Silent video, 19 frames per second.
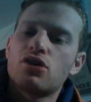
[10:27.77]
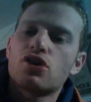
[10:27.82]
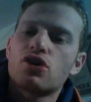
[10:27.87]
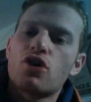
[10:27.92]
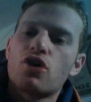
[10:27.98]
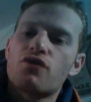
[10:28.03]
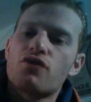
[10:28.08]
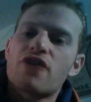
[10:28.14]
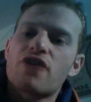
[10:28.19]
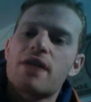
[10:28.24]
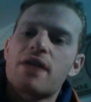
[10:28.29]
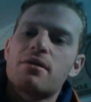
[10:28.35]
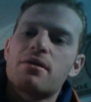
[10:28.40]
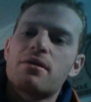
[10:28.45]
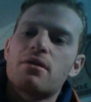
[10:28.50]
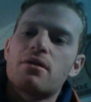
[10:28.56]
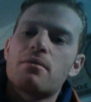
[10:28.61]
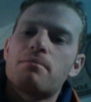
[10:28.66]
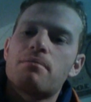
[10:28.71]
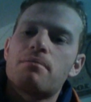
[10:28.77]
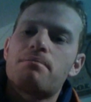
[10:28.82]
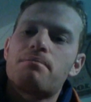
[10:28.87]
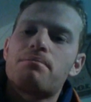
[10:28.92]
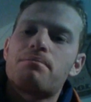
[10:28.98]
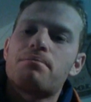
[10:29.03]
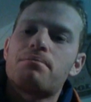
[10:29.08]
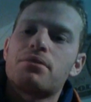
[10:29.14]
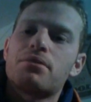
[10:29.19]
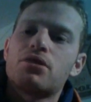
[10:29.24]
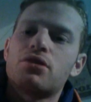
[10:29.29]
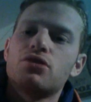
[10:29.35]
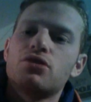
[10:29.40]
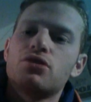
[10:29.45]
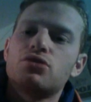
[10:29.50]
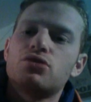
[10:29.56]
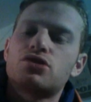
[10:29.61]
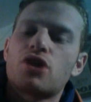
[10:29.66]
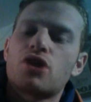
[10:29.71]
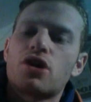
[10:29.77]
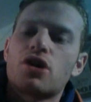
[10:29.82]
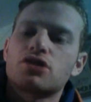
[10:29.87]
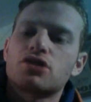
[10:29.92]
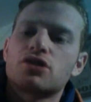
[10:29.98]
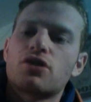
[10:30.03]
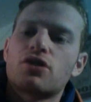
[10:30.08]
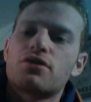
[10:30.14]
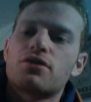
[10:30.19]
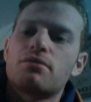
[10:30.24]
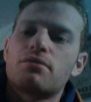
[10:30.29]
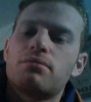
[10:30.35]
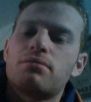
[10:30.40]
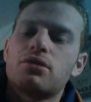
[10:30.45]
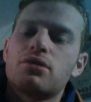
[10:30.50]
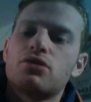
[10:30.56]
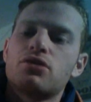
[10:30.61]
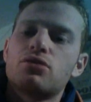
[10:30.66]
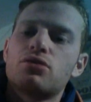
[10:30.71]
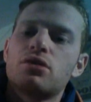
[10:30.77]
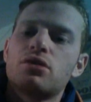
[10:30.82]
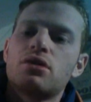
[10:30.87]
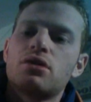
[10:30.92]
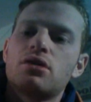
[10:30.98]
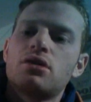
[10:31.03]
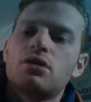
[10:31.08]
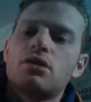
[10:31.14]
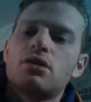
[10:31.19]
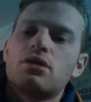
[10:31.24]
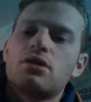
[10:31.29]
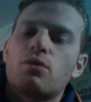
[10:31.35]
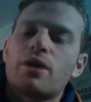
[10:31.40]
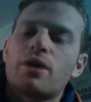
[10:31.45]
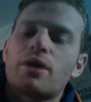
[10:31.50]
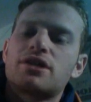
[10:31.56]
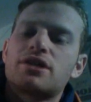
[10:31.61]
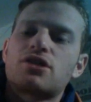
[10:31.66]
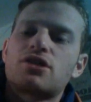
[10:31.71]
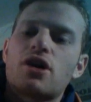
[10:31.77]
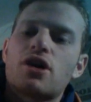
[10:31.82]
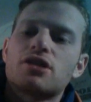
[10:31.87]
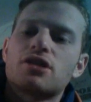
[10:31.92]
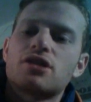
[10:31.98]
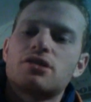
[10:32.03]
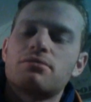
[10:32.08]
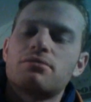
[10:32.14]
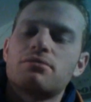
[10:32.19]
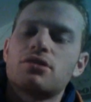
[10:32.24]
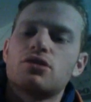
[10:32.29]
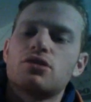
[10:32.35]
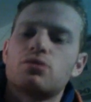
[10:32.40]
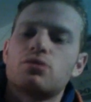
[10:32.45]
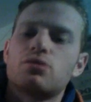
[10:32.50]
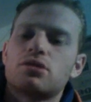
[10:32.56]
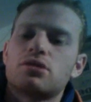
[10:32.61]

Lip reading: Go for that blue stars. Go for the blue, the white stars and the blue.